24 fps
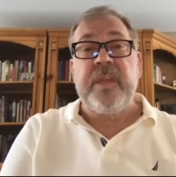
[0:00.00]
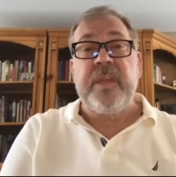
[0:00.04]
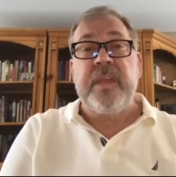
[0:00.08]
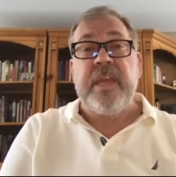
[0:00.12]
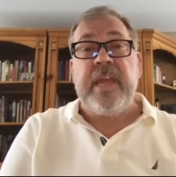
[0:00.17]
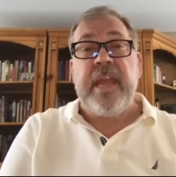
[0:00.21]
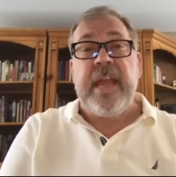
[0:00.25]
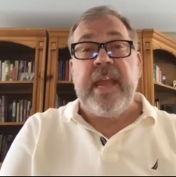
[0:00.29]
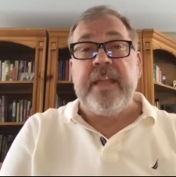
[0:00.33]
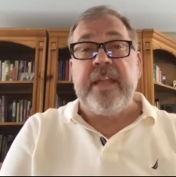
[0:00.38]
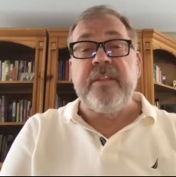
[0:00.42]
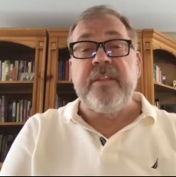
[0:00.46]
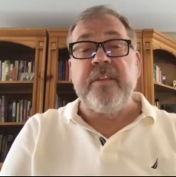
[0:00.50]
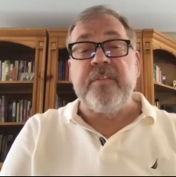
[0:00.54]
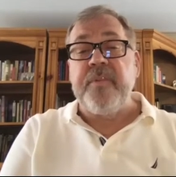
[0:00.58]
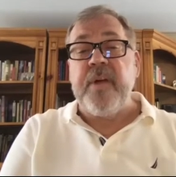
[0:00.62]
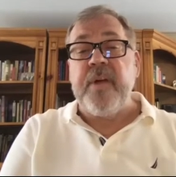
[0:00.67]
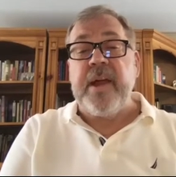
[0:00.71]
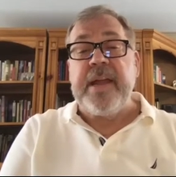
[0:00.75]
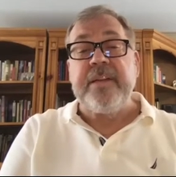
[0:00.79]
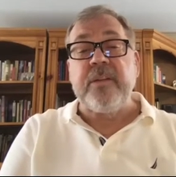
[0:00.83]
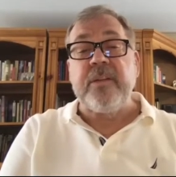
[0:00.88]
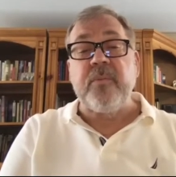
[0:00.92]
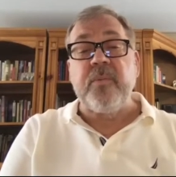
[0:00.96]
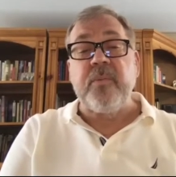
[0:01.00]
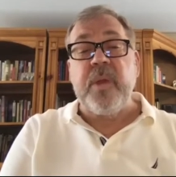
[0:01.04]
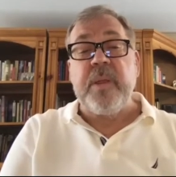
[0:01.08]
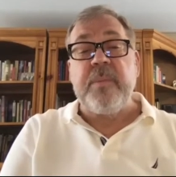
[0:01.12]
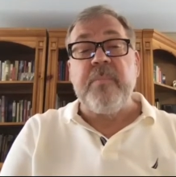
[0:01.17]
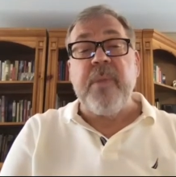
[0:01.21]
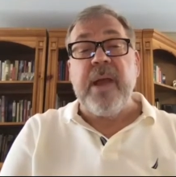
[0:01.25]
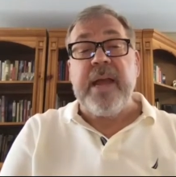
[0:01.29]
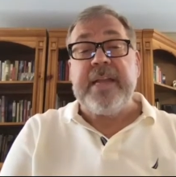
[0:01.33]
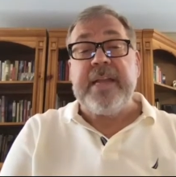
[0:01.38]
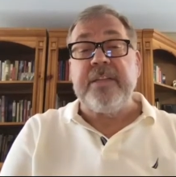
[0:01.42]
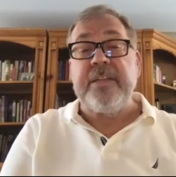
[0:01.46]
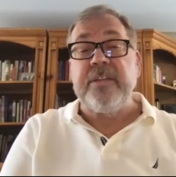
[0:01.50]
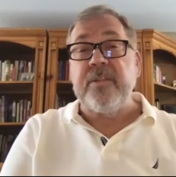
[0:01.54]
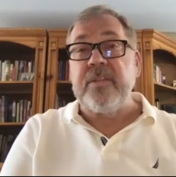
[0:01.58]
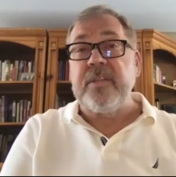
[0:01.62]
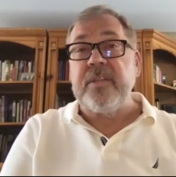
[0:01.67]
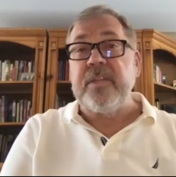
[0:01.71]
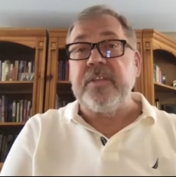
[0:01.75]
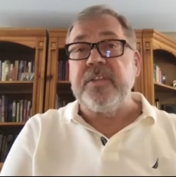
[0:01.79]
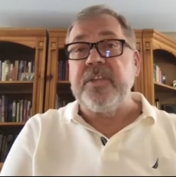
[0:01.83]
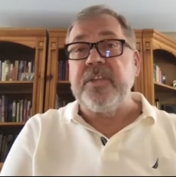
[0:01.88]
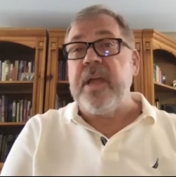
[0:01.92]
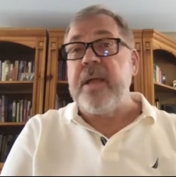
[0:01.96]
And the final reminder the
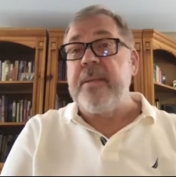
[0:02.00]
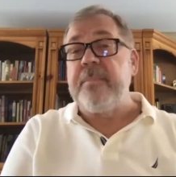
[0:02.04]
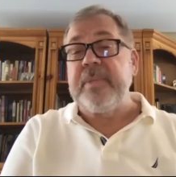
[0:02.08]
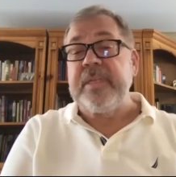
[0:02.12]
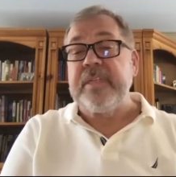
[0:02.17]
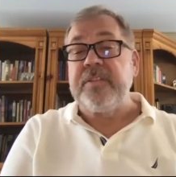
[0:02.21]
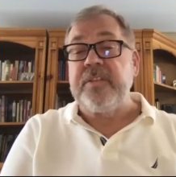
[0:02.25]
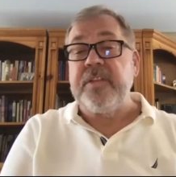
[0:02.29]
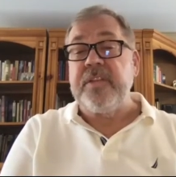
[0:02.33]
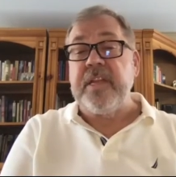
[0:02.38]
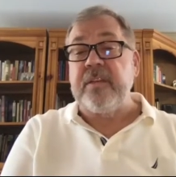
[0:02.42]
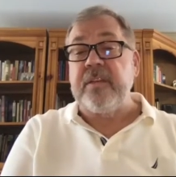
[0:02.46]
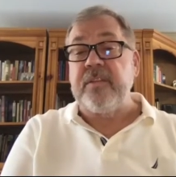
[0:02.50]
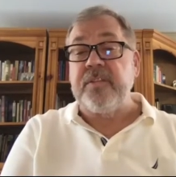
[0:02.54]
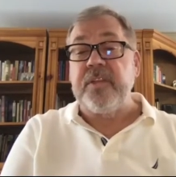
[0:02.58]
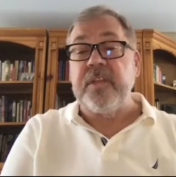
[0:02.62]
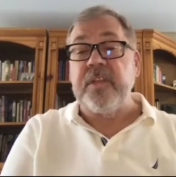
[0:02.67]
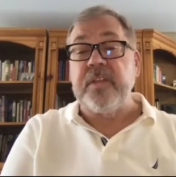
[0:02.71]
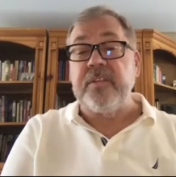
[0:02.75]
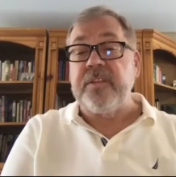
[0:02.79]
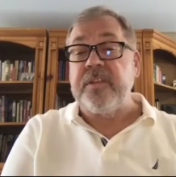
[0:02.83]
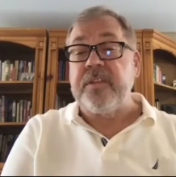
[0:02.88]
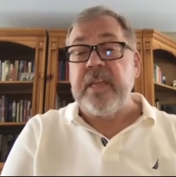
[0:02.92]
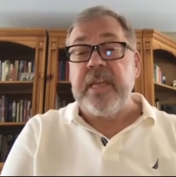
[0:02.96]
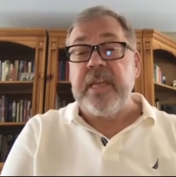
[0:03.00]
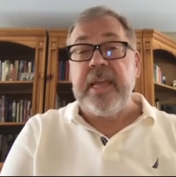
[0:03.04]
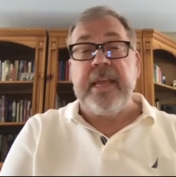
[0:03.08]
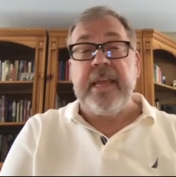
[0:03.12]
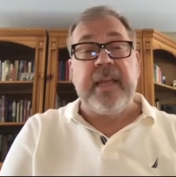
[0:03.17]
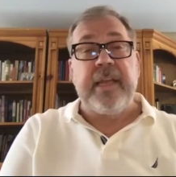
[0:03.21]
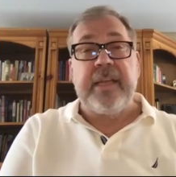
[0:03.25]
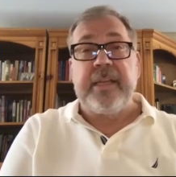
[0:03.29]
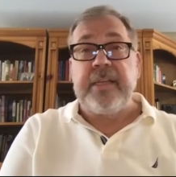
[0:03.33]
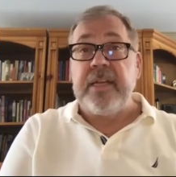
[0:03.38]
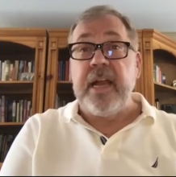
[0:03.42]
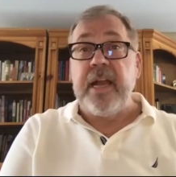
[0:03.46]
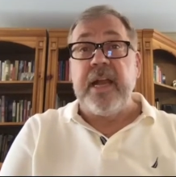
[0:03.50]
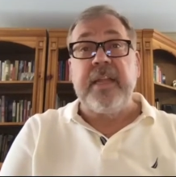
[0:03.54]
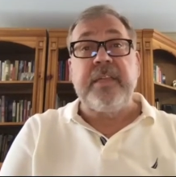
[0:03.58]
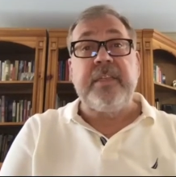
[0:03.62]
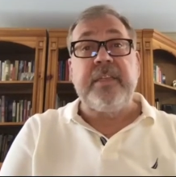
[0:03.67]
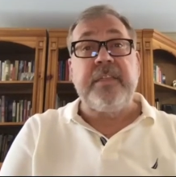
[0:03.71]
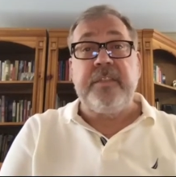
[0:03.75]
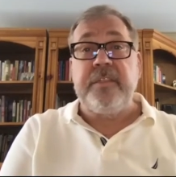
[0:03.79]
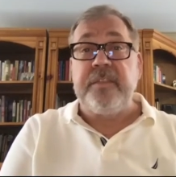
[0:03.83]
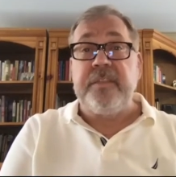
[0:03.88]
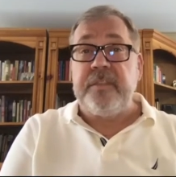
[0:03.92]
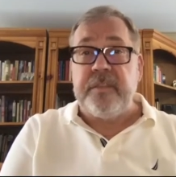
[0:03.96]
psalmist tells us God
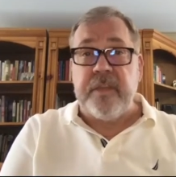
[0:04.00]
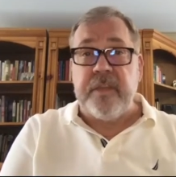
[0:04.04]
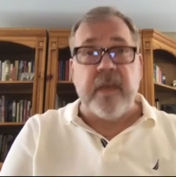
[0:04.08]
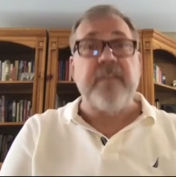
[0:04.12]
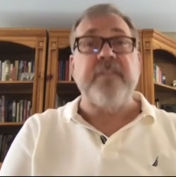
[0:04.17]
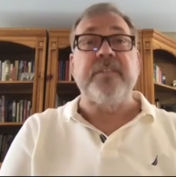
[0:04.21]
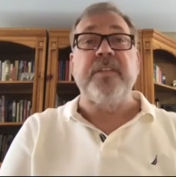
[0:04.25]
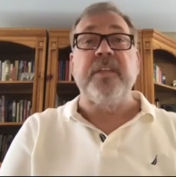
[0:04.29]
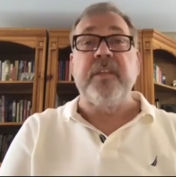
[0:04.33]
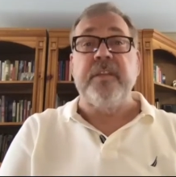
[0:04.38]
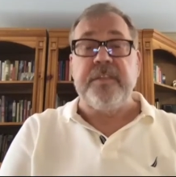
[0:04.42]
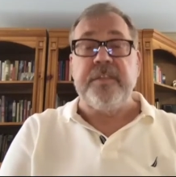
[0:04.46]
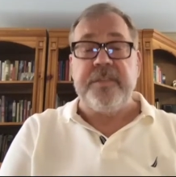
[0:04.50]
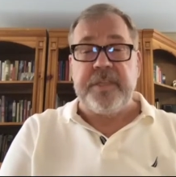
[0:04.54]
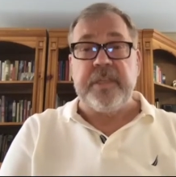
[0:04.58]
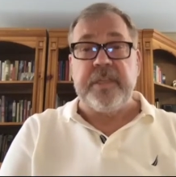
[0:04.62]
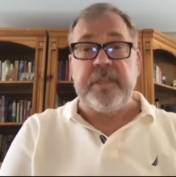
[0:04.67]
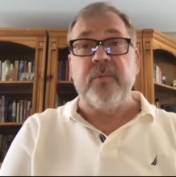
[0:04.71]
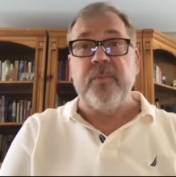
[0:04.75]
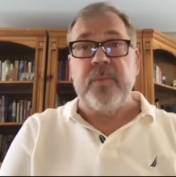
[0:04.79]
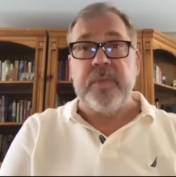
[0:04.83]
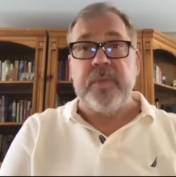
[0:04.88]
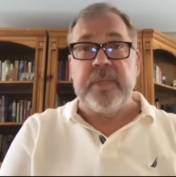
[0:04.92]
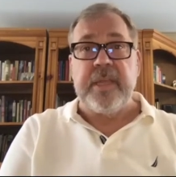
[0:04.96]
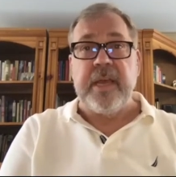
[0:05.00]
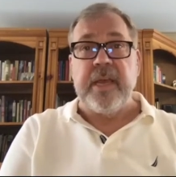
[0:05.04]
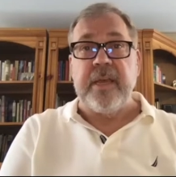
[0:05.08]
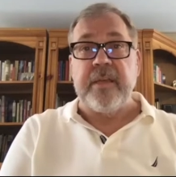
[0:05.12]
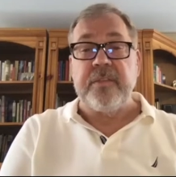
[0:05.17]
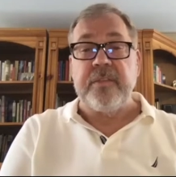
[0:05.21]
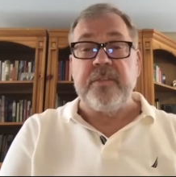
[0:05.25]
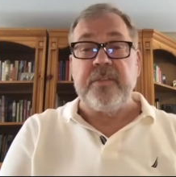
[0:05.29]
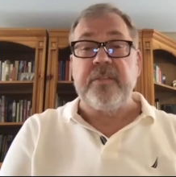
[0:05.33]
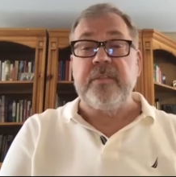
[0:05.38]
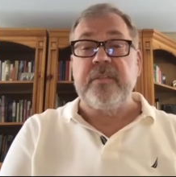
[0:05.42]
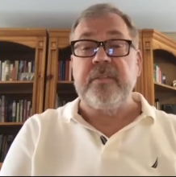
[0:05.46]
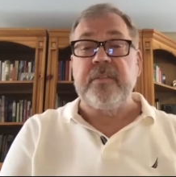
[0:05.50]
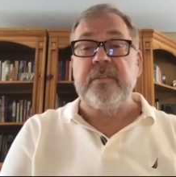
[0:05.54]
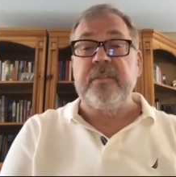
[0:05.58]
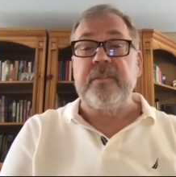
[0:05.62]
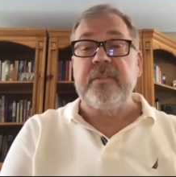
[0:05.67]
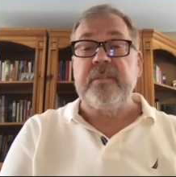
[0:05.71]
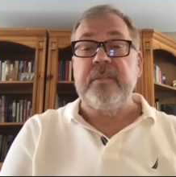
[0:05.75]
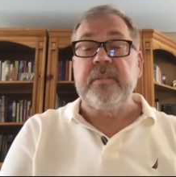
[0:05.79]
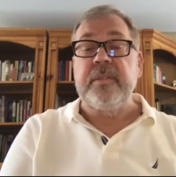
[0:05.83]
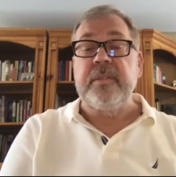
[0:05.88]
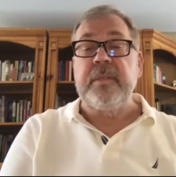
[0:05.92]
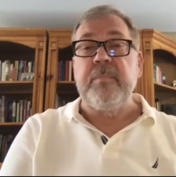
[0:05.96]
doesn't deal with us
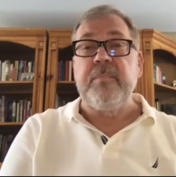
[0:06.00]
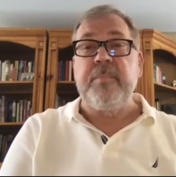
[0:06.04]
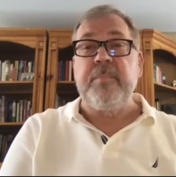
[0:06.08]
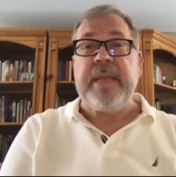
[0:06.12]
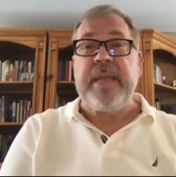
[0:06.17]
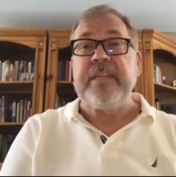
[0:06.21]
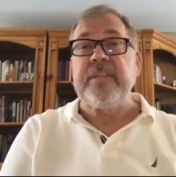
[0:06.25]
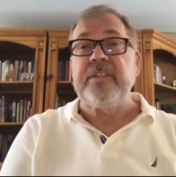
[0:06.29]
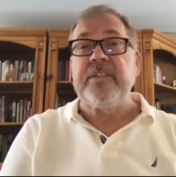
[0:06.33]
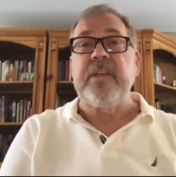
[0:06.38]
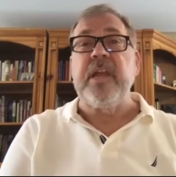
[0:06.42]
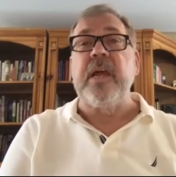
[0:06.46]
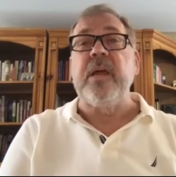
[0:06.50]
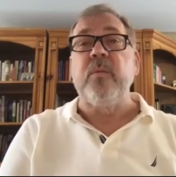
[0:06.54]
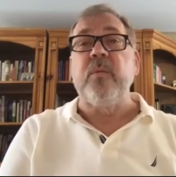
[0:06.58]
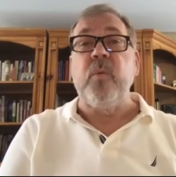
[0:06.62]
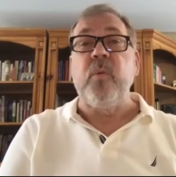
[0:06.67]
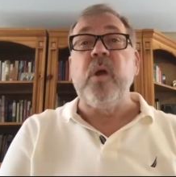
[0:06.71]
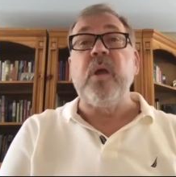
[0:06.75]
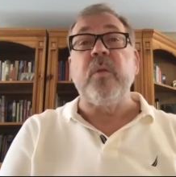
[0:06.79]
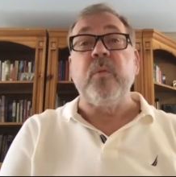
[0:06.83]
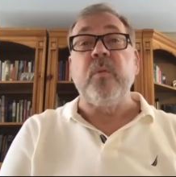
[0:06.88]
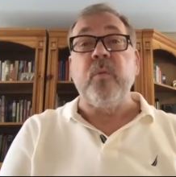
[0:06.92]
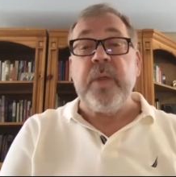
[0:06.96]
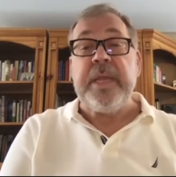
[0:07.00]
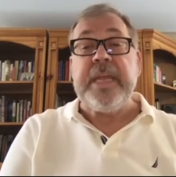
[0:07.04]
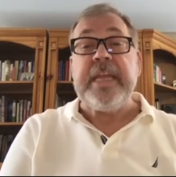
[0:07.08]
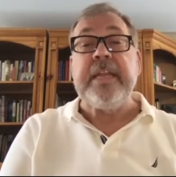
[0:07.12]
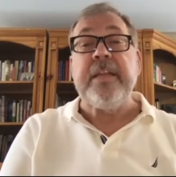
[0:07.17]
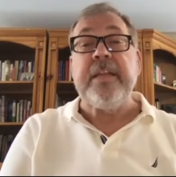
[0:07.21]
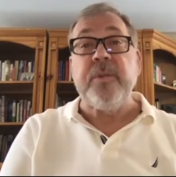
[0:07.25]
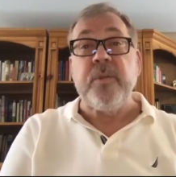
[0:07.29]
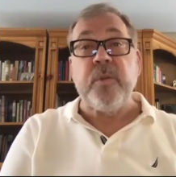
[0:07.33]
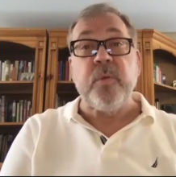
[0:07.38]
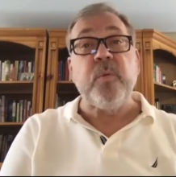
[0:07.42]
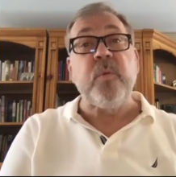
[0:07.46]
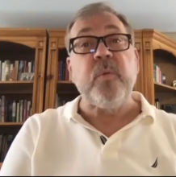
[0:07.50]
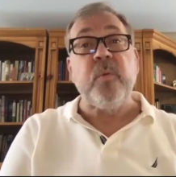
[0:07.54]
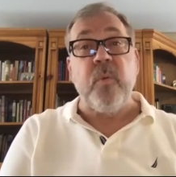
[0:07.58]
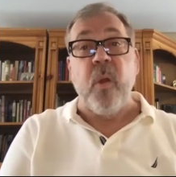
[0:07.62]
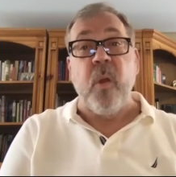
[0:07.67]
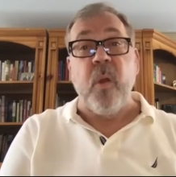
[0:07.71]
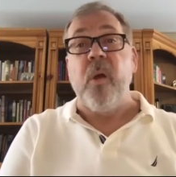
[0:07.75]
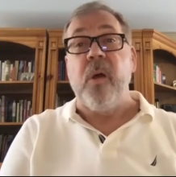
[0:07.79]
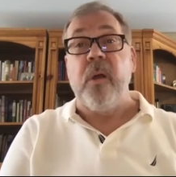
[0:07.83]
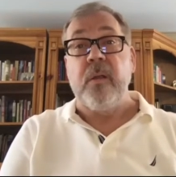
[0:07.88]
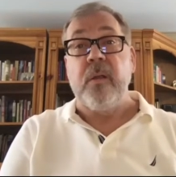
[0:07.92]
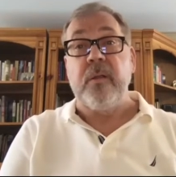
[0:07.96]
based on what we do
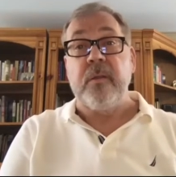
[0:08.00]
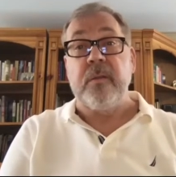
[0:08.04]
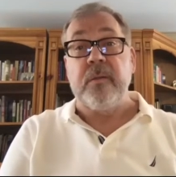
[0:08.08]
wrong